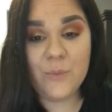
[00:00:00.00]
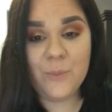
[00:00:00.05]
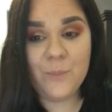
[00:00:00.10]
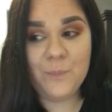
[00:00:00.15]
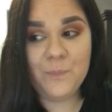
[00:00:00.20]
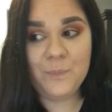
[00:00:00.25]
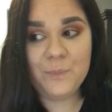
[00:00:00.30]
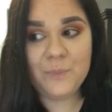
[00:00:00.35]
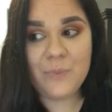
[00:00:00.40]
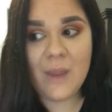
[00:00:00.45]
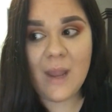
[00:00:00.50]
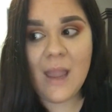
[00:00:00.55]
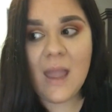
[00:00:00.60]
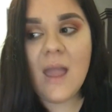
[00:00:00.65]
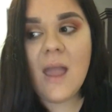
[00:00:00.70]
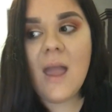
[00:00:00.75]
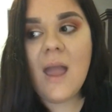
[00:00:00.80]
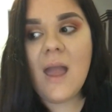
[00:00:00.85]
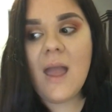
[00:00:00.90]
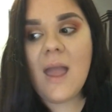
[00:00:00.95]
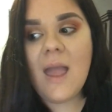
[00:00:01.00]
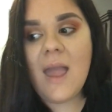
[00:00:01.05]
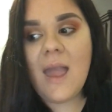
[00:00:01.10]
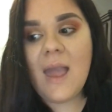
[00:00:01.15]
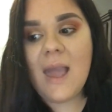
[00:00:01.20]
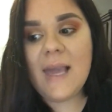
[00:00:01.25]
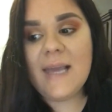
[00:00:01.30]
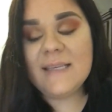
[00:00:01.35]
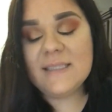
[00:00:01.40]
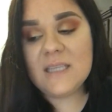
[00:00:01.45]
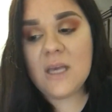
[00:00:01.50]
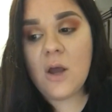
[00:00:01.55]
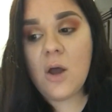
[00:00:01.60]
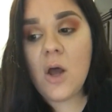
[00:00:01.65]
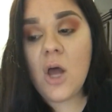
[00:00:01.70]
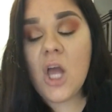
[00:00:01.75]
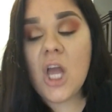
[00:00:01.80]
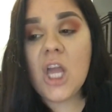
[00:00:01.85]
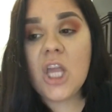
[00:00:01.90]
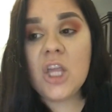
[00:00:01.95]
Anywho,
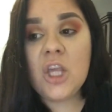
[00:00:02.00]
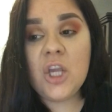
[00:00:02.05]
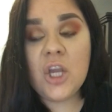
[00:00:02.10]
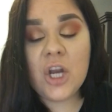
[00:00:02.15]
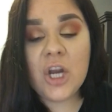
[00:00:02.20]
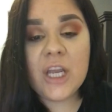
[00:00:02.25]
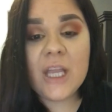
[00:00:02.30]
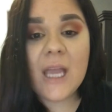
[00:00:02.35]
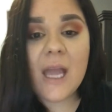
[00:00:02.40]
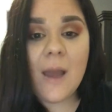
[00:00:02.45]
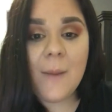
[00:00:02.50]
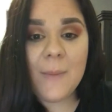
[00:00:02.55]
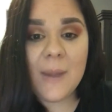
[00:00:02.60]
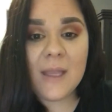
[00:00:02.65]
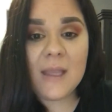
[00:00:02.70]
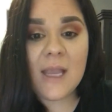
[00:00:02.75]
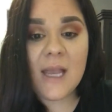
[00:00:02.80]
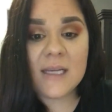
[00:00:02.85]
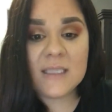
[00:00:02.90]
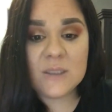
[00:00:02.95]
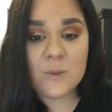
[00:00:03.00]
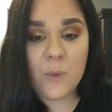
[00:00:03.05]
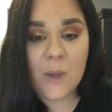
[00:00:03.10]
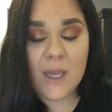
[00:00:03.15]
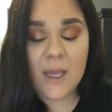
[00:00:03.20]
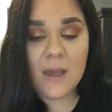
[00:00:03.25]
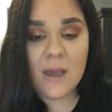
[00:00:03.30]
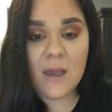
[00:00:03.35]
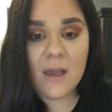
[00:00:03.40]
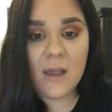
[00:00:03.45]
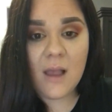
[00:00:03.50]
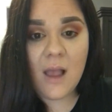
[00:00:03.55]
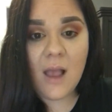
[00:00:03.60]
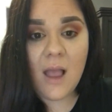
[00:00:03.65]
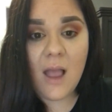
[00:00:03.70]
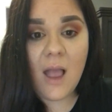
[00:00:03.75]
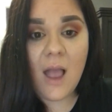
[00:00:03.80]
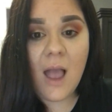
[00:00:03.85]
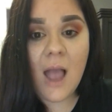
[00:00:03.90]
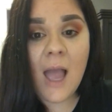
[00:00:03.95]
he's all, you're going to come in next
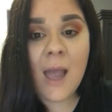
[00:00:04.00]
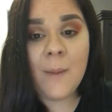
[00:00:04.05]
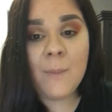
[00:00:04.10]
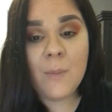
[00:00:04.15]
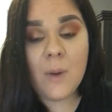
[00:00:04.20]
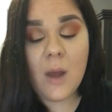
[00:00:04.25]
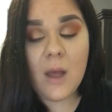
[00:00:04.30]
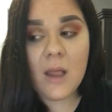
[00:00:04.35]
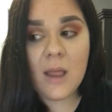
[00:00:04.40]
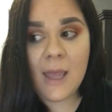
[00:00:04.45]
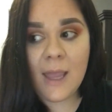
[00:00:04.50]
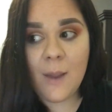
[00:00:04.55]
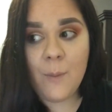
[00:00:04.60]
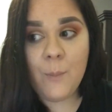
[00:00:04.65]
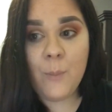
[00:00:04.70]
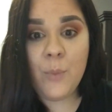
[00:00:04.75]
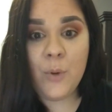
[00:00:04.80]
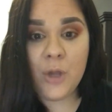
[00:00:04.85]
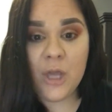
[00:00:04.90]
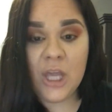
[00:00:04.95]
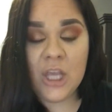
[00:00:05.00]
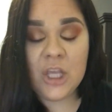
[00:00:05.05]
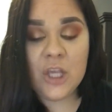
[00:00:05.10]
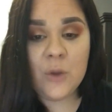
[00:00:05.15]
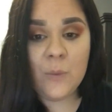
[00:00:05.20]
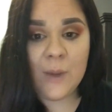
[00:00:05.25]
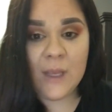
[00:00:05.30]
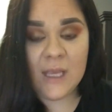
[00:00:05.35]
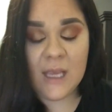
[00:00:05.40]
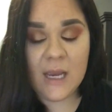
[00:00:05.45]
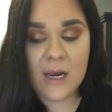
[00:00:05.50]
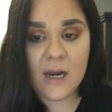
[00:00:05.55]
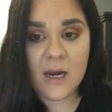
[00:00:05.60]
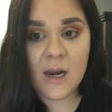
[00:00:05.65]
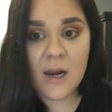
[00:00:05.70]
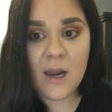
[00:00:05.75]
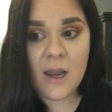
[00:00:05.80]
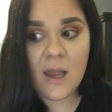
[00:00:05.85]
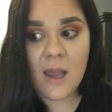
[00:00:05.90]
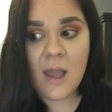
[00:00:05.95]
week. I'm booking you
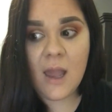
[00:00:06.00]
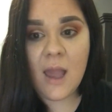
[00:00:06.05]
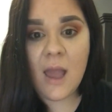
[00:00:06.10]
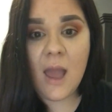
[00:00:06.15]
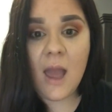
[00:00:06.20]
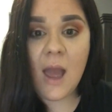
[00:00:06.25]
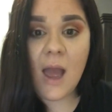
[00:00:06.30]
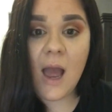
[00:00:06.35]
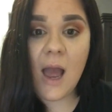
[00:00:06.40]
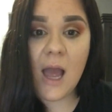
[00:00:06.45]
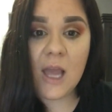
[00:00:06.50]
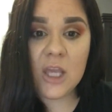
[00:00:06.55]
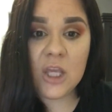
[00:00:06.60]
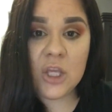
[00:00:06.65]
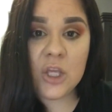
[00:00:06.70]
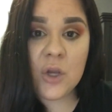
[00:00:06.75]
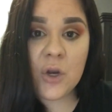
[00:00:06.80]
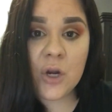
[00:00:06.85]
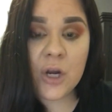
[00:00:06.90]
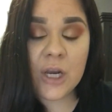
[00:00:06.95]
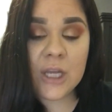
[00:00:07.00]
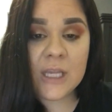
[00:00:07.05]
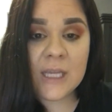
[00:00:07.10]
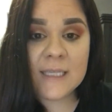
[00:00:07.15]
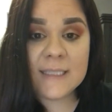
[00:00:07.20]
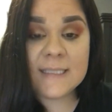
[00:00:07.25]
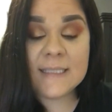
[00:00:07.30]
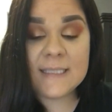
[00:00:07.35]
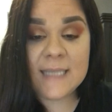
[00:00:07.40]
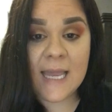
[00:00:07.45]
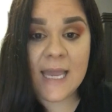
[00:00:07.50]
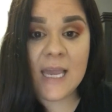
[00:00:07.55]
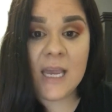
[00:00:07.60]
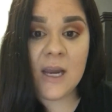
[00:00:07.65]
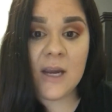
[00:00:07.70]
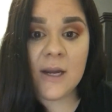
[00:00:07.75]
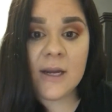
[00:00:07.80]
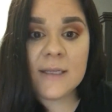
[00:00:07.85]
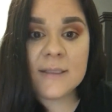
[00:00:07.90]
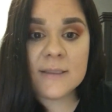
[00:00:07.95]
in here. You're going to
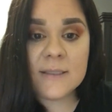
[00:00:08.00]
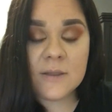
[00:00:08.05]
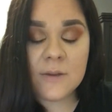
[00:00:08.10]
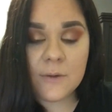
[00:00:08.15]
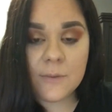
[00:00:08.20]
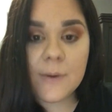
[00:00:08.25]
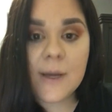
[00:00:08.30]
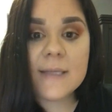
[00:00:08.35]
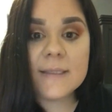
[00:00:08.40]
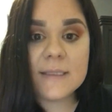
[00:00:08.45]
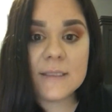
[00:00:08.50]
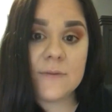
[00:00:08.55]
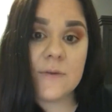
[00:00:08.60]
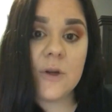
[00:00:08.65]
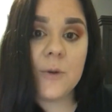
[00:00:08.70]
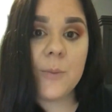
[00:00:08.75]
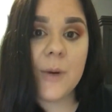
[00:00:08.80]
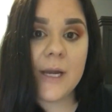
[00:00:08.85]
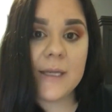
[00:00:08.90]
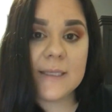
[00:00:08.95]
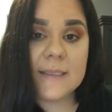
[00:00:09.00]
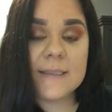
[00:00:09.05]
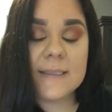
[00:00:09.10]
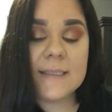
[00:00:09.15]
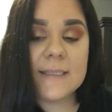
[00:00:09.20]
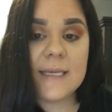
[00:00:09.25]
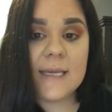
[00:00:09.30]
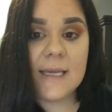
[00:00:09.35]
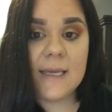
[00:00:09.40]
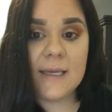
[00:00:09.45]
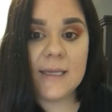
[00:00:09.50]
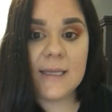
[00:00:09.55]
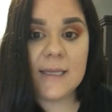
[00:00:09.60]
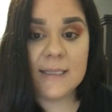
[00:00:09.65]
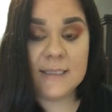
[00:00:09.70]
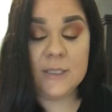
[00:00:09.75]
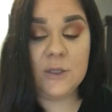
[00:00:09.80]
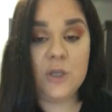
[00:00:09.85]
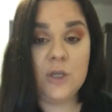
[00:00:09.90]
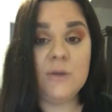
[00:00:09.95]
stay here until the rest of your
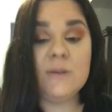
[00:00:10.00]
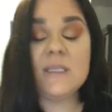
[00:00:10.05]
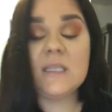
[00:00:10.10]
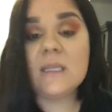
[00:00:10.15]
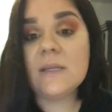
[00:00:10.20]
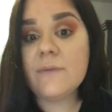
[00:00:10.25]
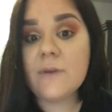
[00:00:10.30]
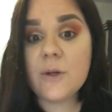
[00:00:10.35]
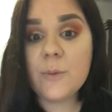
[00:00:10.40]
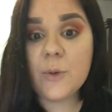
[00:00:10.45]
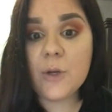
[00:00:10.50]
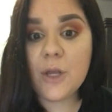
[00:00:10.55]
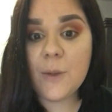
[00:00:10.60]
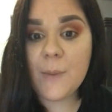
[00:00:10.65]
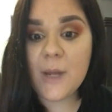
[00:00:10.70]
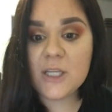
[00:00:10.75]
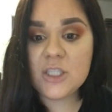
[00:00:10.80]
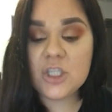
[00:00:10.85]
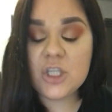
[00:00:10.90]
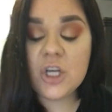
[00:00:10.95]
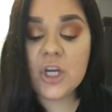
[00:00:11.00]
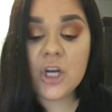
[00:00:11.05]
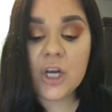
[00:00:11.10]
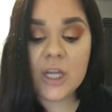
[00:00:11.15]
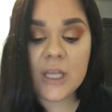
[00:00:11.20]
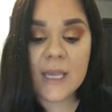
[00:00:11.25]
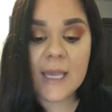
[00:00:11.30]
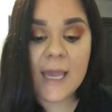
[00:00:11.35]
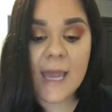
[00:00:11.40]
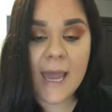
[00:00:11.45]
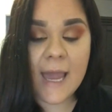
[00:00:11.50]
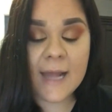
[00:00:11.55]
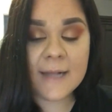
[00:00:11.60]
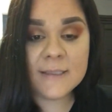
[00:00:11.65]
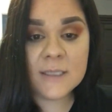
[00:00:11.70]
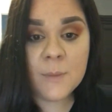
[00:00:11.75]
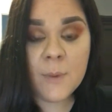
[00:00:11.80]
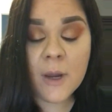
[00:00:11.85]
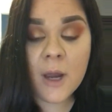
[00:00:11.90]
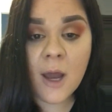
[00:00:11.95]
pregnancy, until you deliver, pretty much. You're going
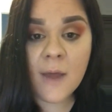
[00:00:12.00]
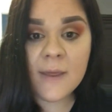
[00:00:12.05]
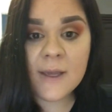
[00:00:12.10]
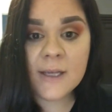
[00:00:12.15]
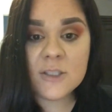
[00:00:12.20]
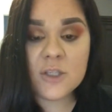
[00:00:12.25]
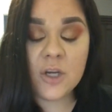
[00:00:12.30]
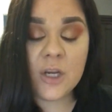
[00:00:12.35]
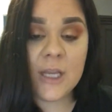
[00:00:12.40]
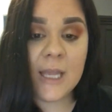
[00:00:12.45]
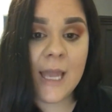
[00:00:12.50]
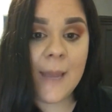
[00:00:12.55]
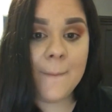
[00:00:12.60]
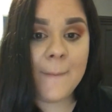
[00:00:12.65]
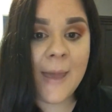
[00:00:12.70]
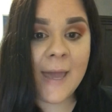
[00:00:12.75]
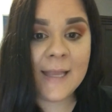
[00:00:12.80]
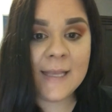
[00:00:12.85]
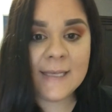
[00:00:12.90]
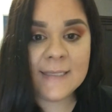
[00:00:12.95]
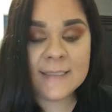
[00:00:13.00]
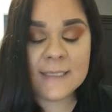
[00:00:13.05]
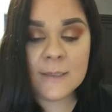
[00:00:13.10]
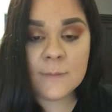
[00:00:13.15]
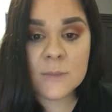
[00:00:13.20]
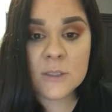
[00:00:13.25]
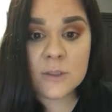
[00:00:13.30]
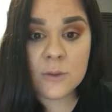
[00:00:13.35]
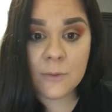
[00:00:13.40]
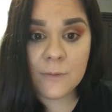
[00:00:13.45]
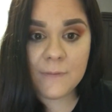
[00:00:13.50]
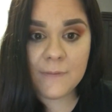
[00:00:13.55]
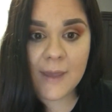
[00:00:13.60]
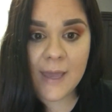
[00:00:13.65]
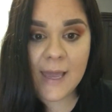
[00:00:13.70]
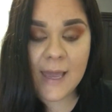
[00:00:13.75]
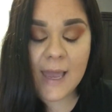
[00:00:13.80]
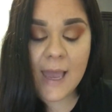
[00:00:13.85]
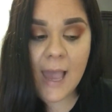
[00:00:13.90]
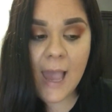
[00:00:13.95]
to get antibiotics, you're going to get magnesium
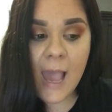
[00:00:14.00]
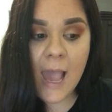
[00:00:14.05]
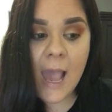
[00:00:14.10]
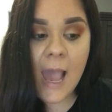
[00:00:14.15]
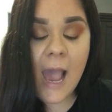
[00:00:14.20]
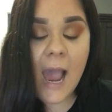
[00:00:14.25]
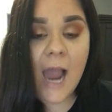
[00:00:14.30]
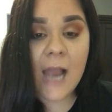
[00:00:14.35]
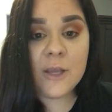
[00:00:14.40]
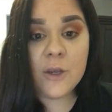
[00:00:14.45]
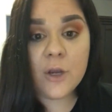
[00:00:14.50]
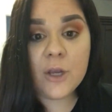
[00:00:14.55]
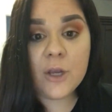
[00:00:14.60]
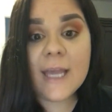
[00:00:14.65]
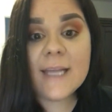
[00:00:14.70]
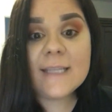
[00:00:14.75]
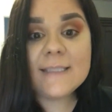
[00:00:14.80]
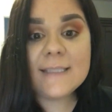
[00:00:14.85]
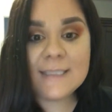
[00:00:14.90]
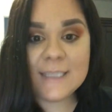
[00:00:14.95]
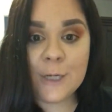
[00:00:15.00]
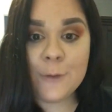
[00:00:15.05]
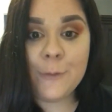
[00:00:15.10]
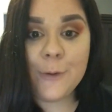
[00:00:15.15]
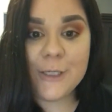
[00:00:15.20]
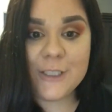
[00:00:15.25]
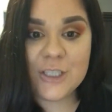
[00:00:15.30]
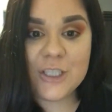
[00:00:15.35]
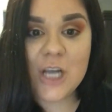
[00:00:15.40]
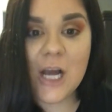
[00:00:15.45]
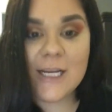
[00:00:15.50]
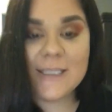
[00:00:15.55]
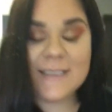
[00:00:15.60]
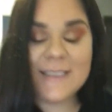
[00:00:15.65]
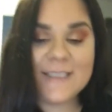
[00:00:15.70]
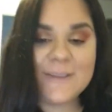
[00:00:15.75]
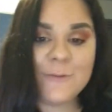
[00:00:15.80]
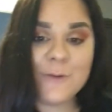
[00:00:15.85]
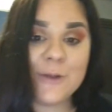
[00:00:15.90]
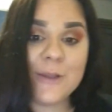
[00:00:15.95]
sulfate, and you're going to get
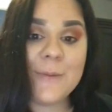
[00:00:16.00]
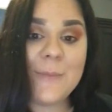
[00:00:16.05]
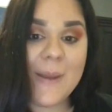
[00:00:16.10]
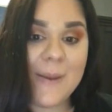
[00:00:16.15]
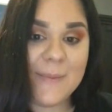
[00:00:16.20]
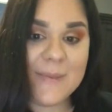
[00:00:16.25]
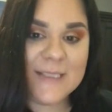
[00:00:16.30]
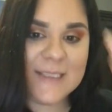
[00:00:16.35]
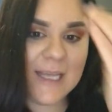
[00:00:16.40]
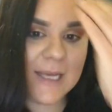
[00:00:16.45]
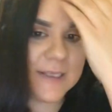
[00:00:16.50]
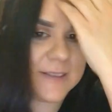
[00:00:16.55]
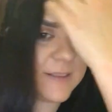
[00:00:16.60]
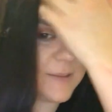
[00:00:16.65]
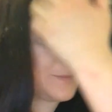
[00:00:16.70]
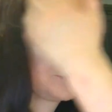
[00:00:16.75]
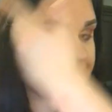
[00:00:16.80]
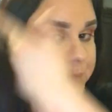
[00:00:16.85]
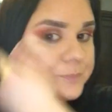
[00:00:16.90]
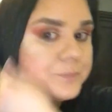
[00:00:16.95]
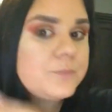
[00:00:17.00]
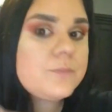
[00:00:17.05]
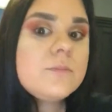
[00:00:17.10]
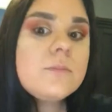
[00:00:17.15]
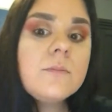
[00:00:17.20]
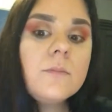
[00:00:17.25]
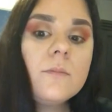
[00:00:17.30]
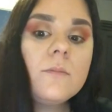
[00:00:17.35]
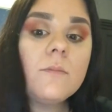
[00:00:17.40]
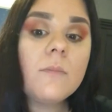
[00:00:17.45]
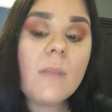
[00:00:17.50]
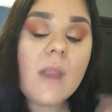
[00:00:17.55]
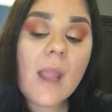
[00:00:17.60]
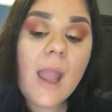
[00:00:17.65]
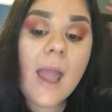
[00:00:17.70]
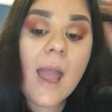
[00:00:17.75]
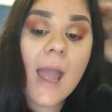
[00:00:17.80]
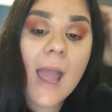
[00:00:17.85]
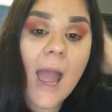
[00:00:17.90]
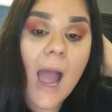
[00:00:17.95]
steroid shots for the baby's lungs.
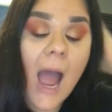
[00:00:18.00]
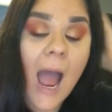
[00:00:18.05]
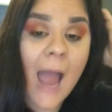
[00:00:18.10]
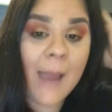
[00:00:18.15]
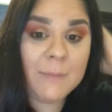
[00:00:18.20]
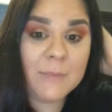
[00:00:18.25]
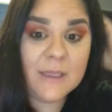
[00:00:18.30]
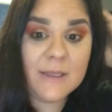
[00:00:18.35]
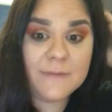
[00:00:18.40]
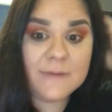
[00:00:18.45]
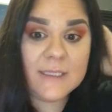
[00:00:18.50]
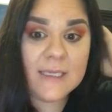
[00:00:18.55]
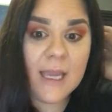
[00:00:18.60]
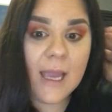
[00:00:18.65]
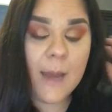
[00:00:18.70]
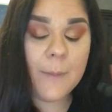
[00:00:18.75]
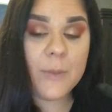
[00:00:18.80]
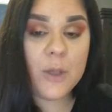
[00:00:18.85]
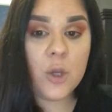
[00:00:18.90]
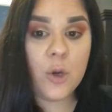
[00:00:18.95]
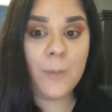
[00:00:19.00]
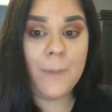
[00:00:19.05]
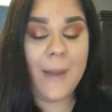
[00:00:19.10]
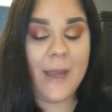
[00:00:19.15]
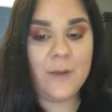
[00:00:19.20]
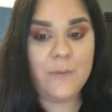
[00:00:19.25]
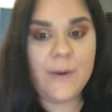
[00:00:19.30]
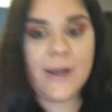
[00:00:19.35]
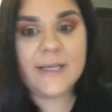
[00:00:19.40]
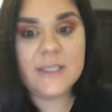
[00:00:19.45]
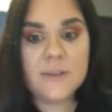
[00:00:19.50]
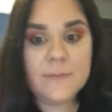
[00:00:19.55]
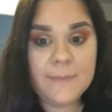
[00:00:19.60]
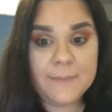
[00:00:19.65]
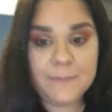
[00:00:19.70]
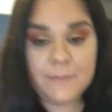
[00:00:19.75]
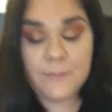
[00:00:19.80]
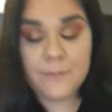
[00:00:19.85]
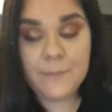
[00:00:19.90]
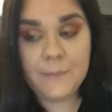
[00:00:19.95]
I'm lifting up your bed
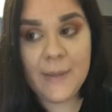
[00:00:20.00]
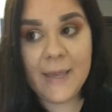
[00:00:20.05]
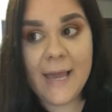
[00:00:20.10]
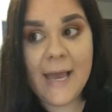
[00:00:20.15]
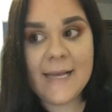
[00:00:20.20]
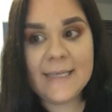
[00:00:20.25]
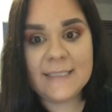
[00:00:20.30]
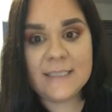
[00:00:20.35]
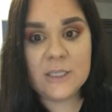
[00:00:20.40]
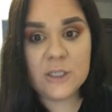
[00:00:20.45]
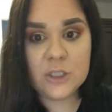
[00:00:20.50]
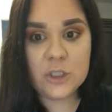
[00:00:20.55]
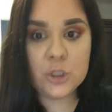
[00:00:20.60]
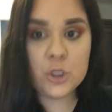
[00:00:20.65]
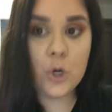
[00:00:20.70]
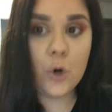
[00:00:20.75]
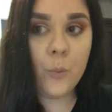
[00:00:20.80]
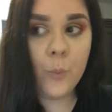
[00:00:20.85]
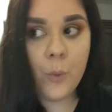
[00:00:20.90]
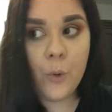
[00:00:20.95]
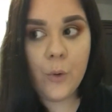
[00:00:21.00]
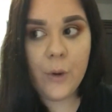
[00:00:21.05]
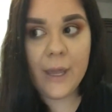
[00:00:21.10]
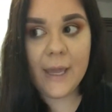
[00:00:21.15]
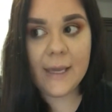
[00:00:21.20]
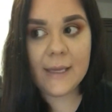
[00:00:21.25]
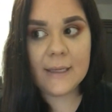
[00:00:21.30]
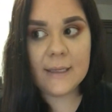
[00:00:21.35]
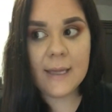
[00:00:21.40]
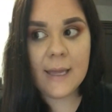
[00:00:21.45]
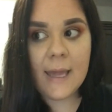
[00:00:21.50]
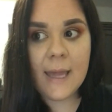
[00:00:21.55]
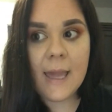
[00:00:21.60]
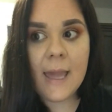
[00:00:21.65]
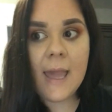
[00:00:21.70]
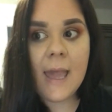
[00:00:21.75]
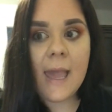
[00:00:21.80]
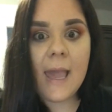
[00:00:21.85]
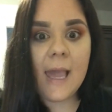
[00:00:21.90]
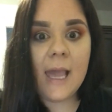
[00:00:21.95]
rest because there's no
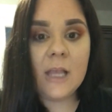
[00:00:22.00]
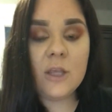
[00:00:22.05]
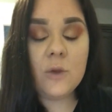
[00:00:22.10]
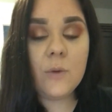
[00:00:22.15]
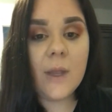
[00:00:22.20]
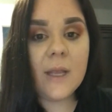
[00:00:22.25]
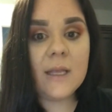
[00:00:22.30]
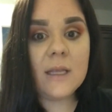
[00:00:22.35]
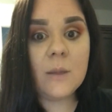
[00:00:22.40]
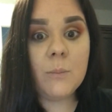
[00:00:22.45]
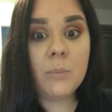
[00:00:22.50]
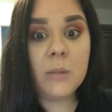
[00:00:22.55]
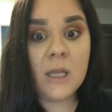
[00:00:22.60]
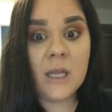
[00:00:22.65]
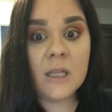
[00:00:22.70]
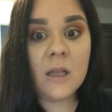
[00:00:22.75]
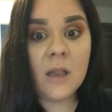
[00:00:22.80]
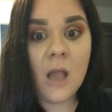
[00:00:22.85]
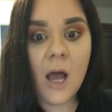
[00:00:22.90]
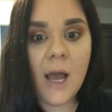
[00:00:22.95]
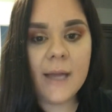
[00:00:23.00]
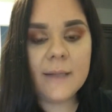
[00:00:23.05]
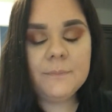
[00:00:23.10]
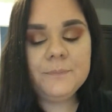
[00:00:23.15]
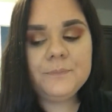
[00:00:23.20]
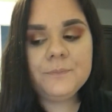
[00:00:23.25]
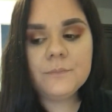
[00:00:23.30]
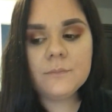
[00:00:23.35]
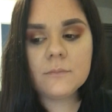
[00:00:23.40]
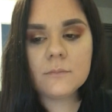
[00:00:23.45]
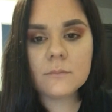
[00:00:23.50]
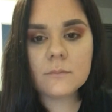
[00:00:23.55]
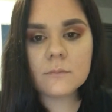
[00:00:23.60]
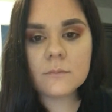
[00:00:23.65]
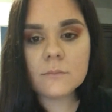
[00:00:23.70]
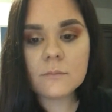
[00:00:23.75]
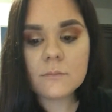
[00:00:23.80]
point in you getting a blood clot.